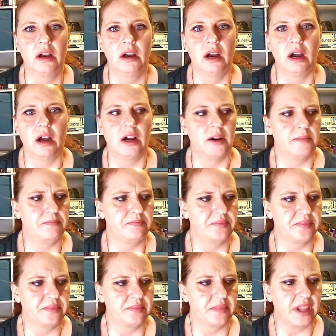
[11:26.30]

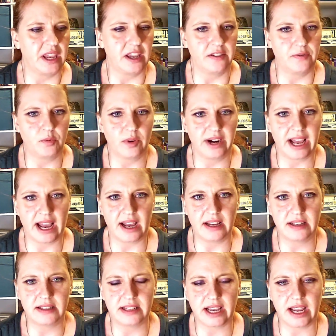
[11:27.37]
um, if one
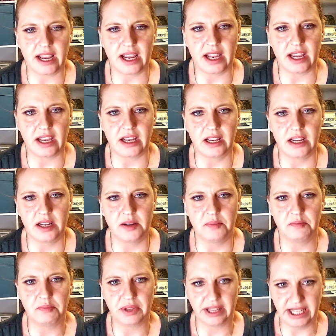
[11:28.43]
has a
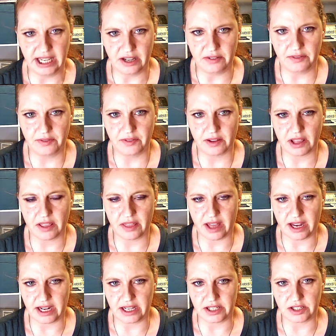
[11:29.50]
belief
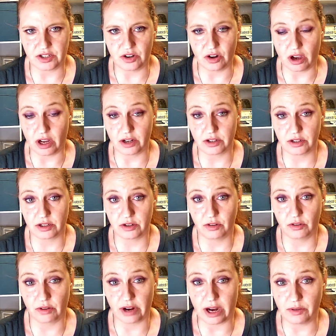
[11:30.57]
that is not
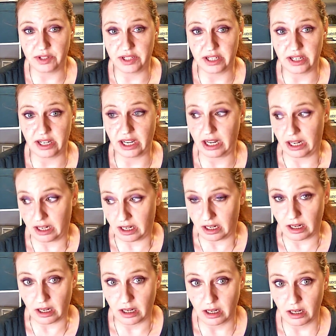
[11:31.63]
grounded
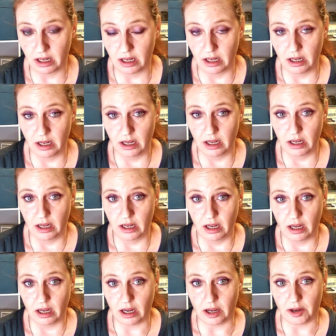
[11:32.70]
in
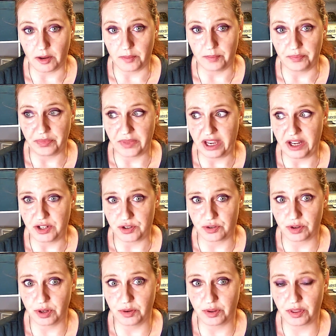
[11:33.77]
um, in
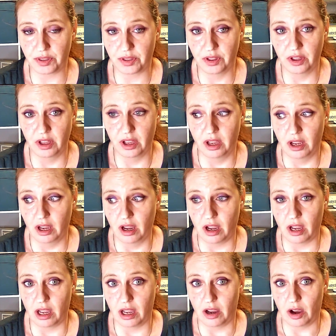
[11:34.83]
truth
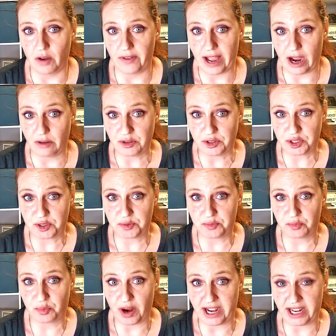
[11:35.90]
of how
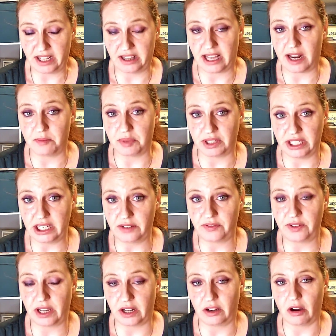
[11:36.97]
spreading that belief
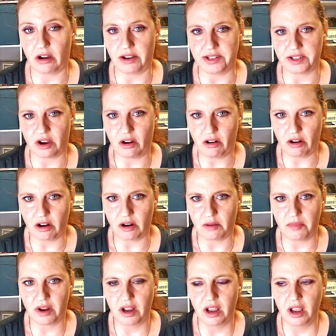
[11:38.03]
can cause harm.